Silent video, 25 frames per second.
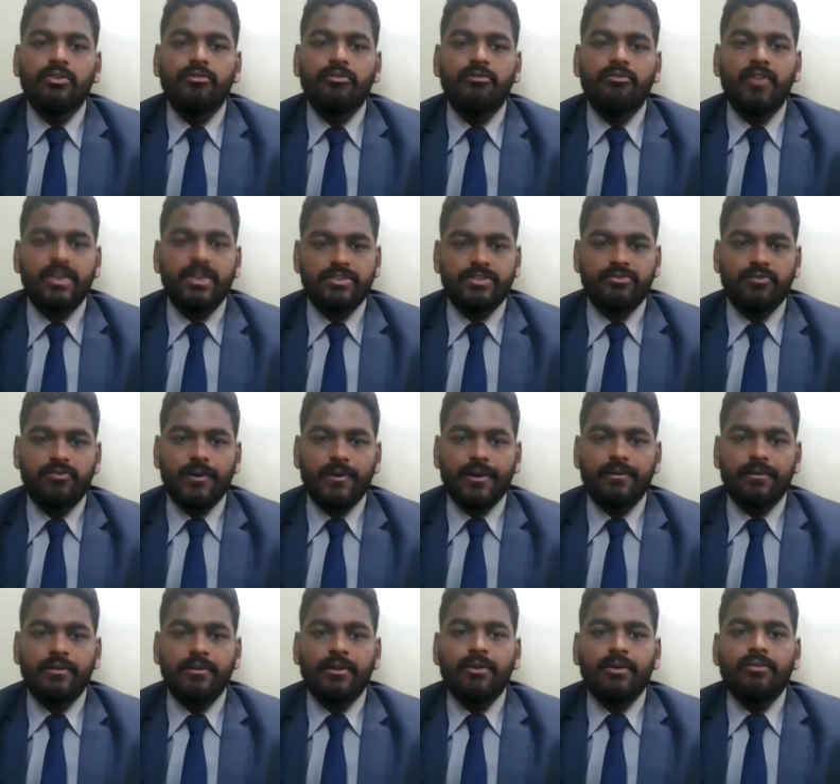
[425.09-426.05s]
First
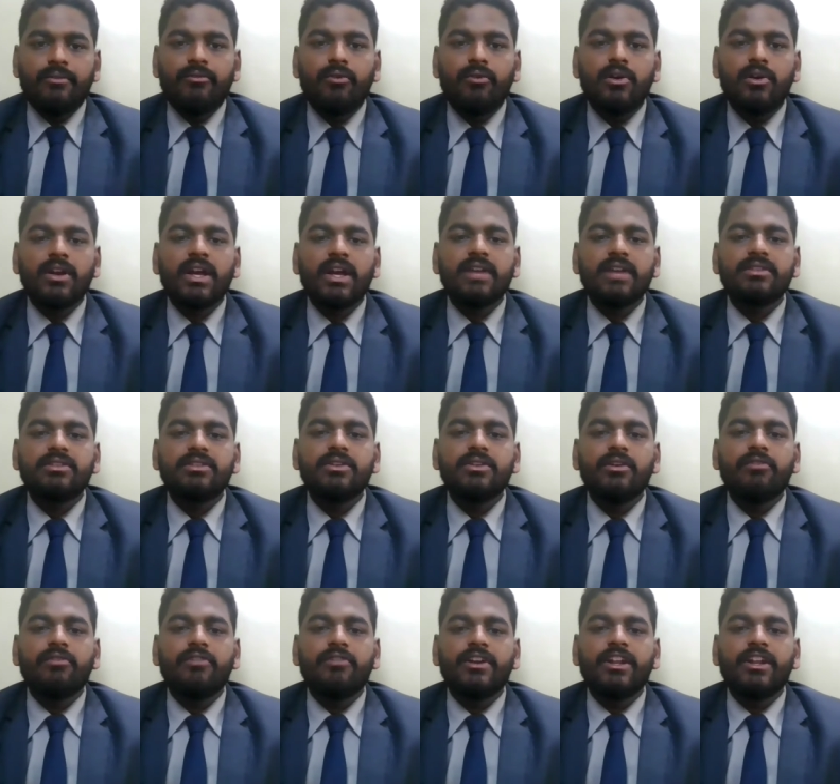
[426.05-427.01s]
one,
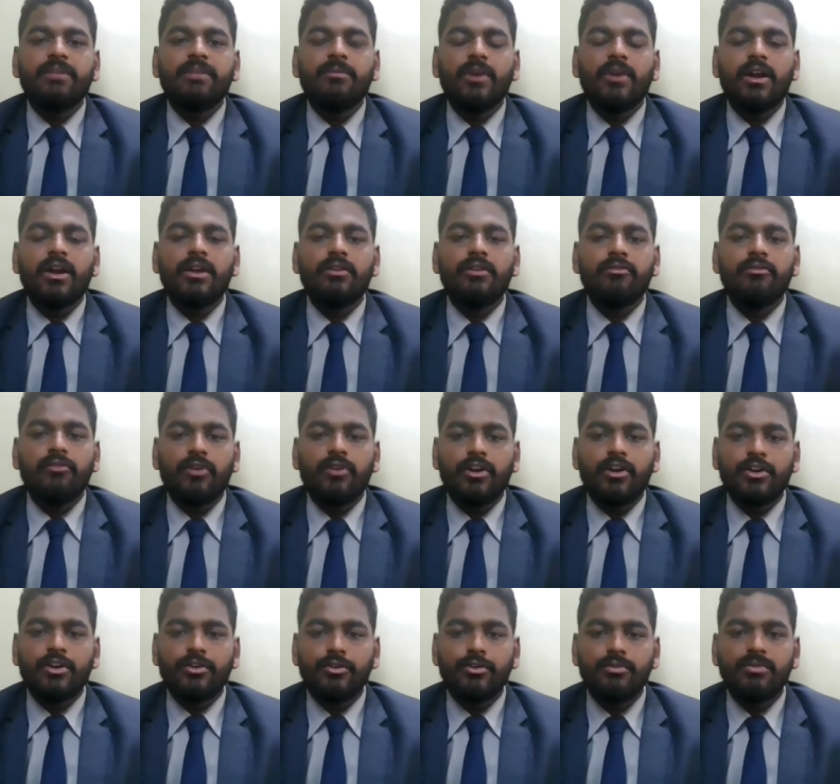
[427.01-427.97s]
forecasting of a demand
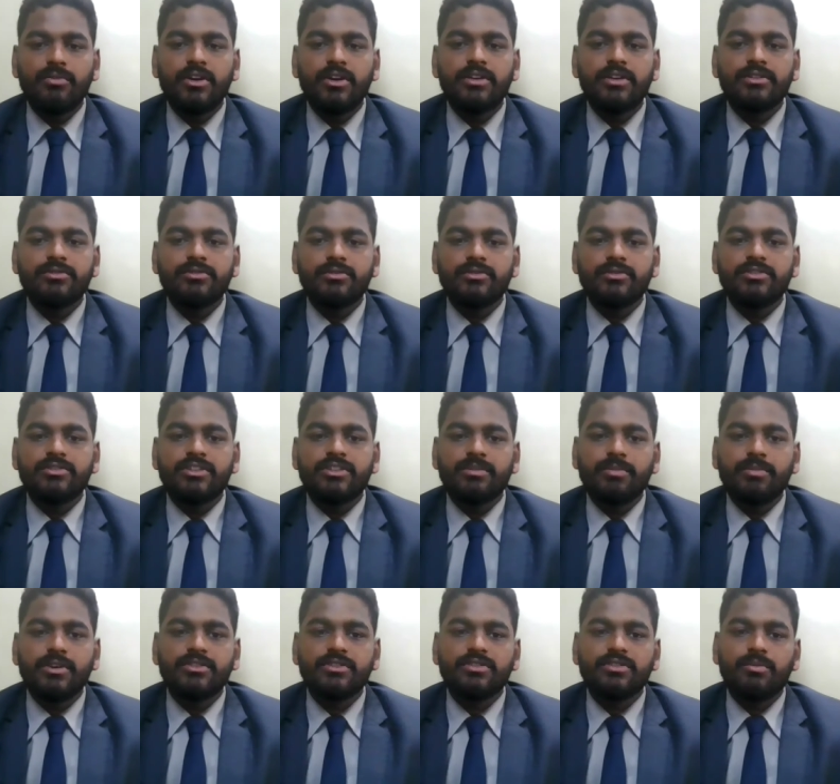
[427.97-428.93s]
for a human resource
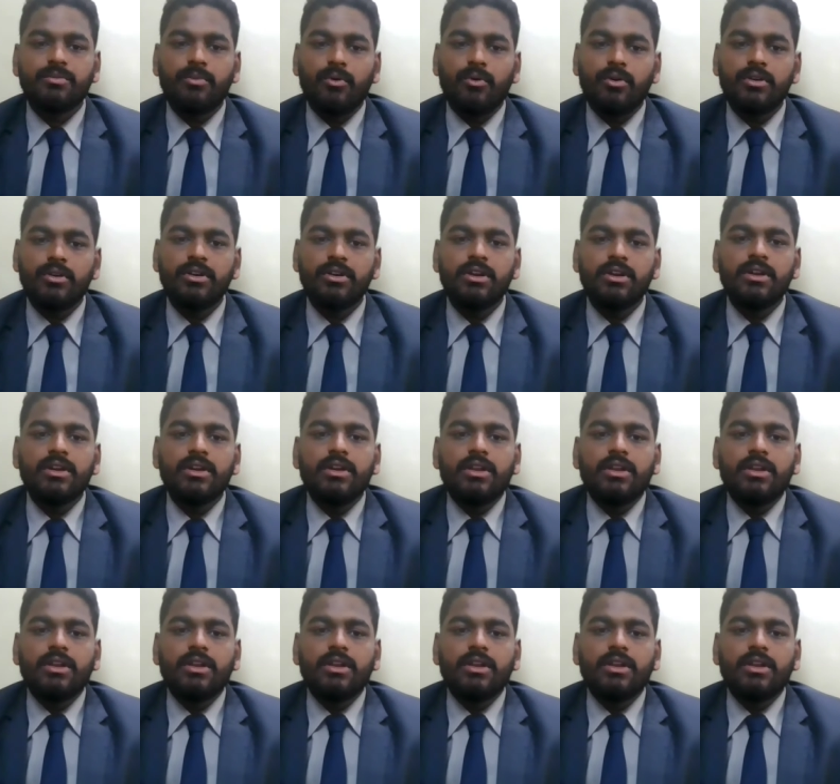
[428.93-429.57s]
depends upon